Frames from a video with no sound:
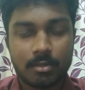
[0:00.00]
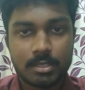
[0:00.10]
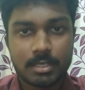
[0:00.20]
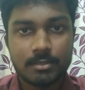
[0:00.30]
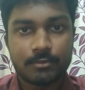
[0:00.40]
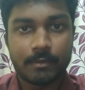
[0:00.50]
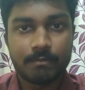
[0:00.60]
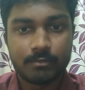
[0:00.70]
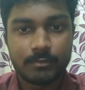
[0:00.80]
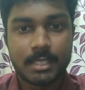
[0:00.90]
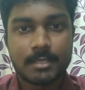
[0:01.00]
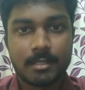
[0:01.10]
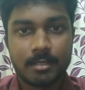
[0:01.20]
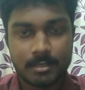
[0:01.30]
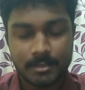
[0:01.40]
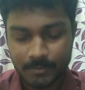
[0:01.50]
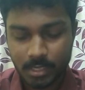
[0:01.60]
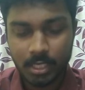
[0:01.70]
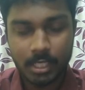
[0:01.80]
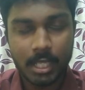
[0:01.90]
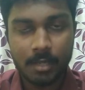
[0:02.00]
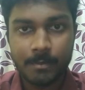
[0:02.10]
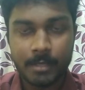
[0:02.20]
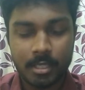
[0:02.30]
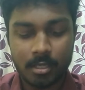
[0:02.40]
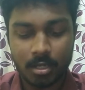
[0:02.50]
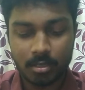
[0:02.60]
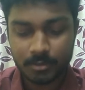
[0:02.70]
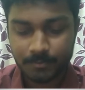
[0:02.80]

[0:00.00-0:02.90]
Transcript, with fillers: questions from test series. It helped me a lot.